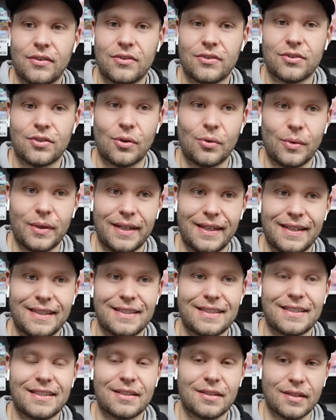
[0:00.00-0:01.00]
So
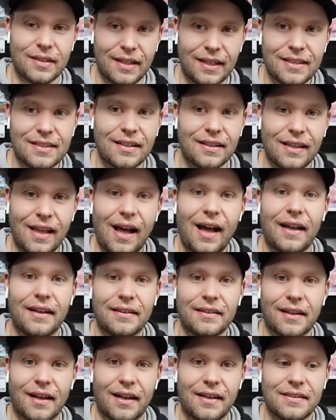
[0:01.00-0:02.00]
it's a
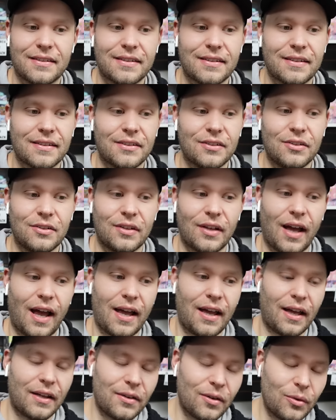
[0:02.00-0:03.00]
lot, guys.
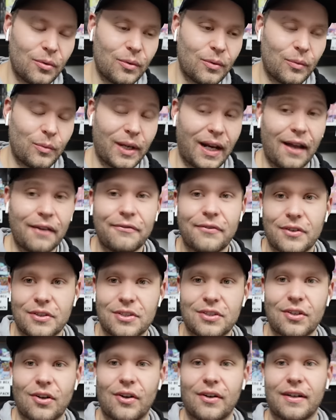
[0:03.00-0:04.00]
I know when I
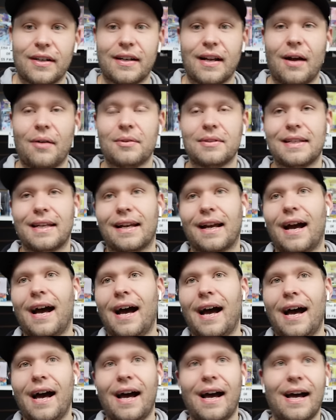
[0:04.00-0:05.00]
first started, I was like,
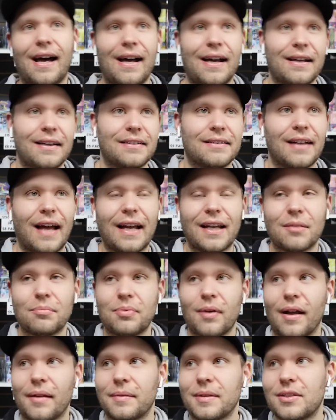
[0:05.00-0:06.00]
I could
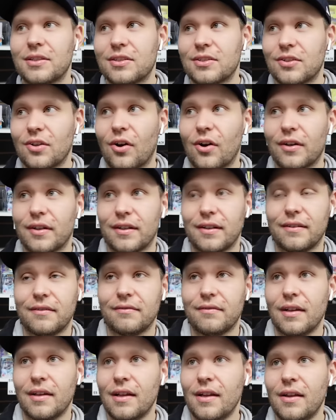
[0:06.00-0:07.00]
probably start it
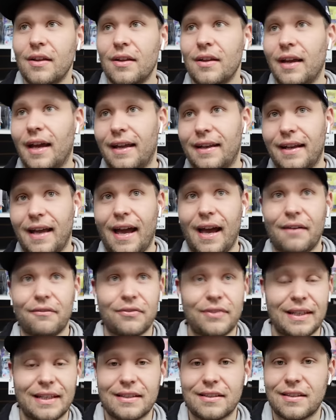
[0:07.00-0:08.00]
and have
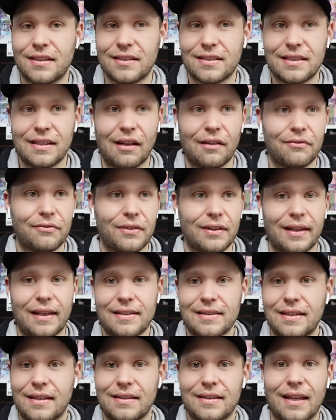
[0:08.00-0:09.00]
things to sell for
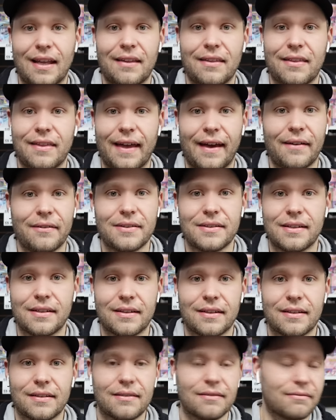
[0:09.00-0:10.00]
less than
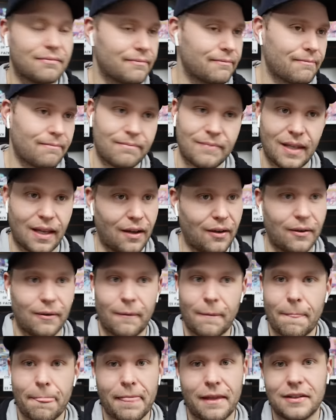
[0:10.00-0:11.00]
$10,000. No,
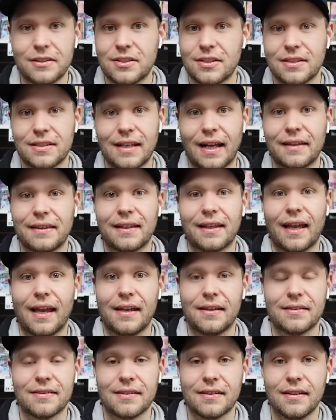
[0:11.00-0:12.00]
it's just not the
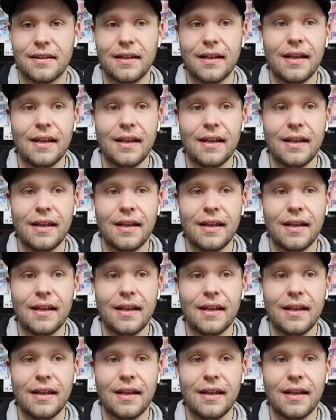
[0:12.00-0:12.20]
case.